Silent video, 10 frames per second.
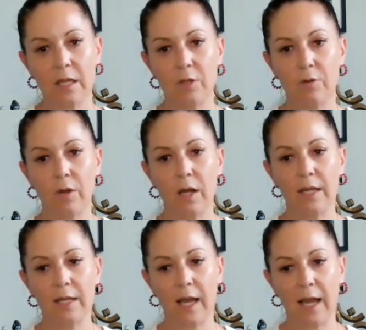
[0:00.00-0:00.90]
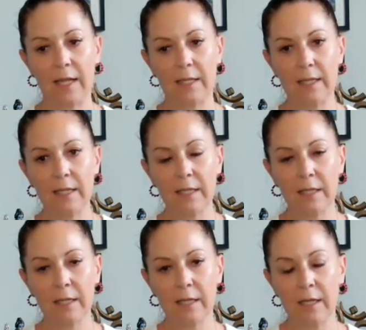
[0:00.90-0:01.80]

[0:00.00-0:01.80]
that you are inhaling